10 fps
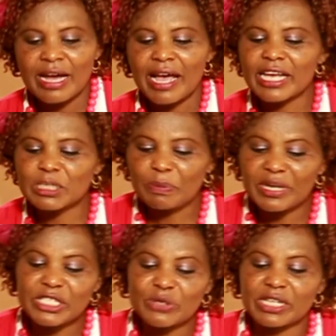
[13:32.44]

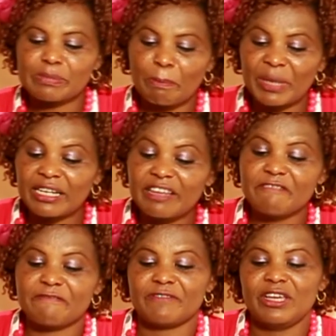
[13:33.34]
Express your
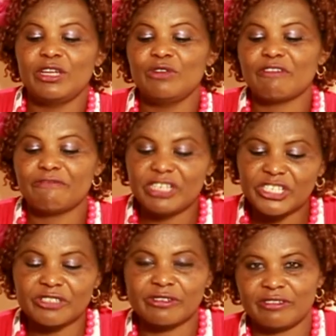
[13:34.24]
belief in your
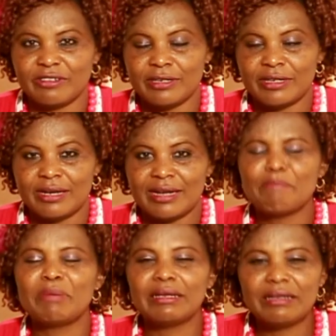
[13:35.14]
vision.
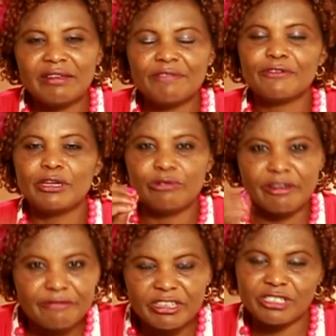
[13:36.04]
Believe in your
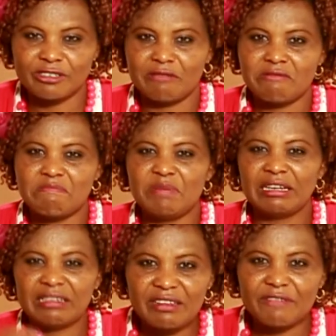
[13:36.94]
vision.
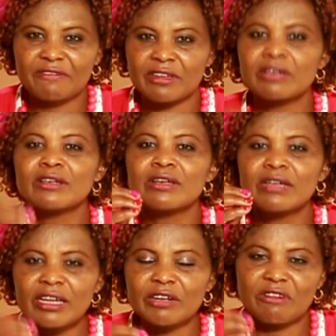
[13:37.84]
Believe
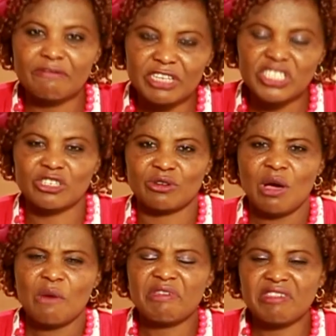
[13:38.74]
in your vision.
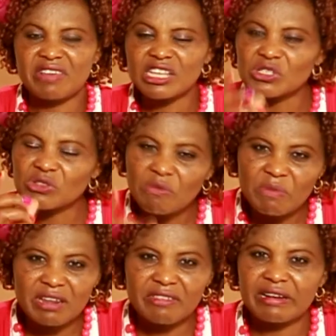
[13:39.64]
Whether there are so
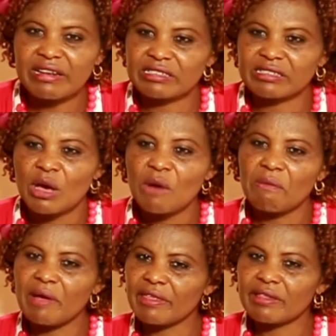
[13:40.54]
many threats,
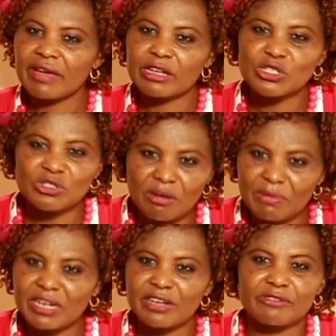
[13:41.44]
whether there are so
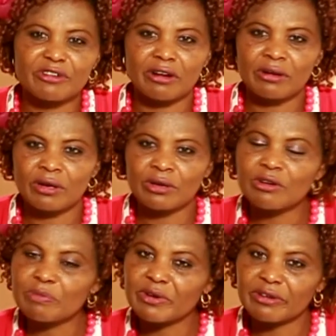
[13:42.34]
many
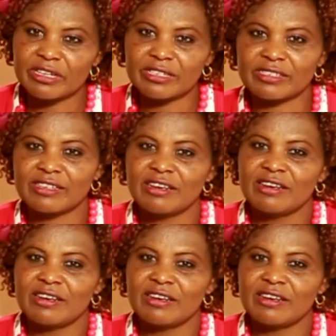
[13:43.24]
roadblocks,